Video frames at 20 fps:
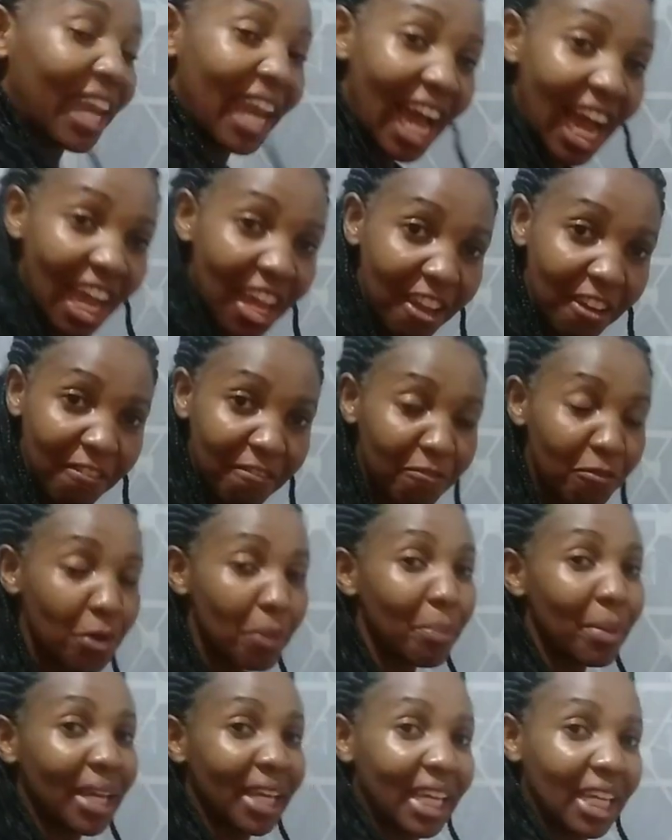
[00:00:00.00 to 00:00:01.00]
knife, we
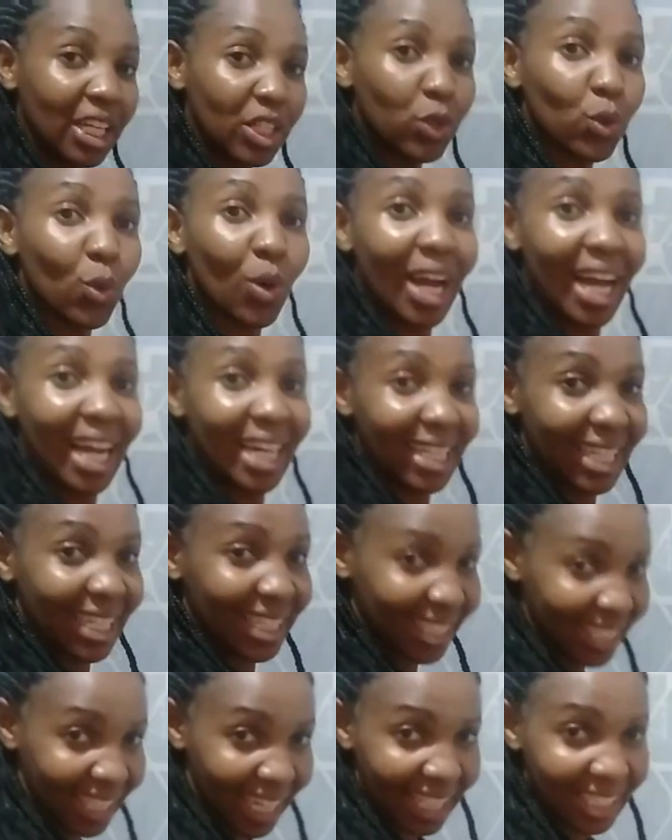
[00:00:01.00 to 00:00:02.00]
begin to cut the
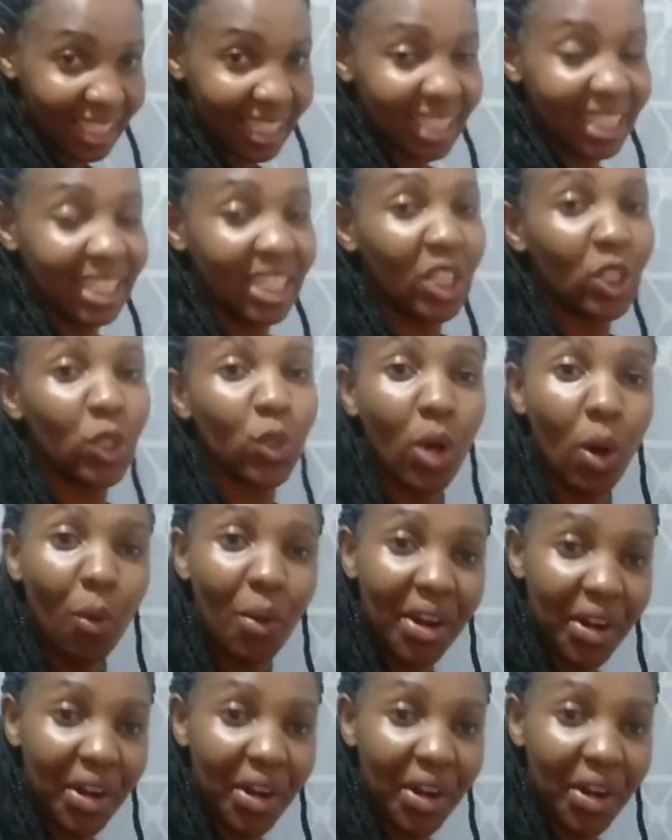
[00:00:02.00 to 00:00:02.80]
sizes into our